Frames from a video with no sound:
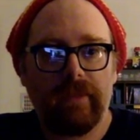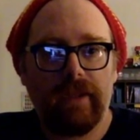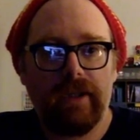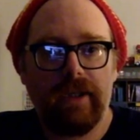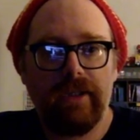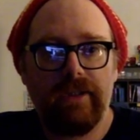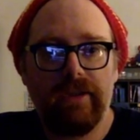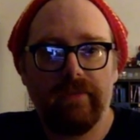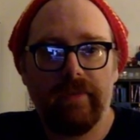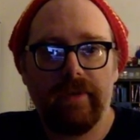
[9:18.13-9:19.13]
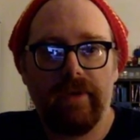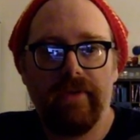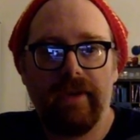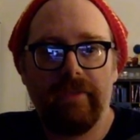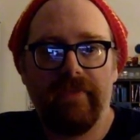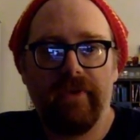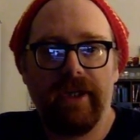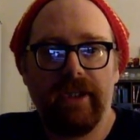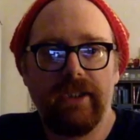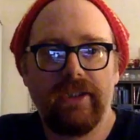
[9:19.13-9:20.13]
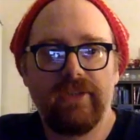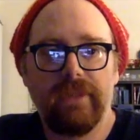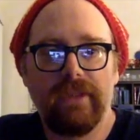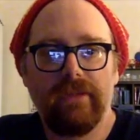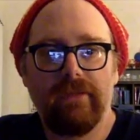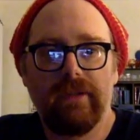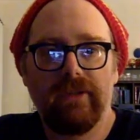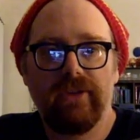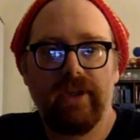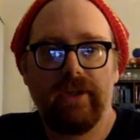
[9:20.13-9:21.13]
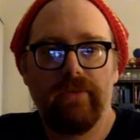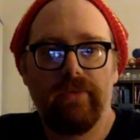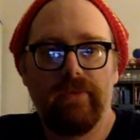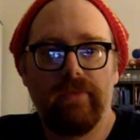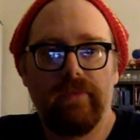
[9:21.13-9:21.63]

I don't recall the name of her hyenas, but it's kind of cool.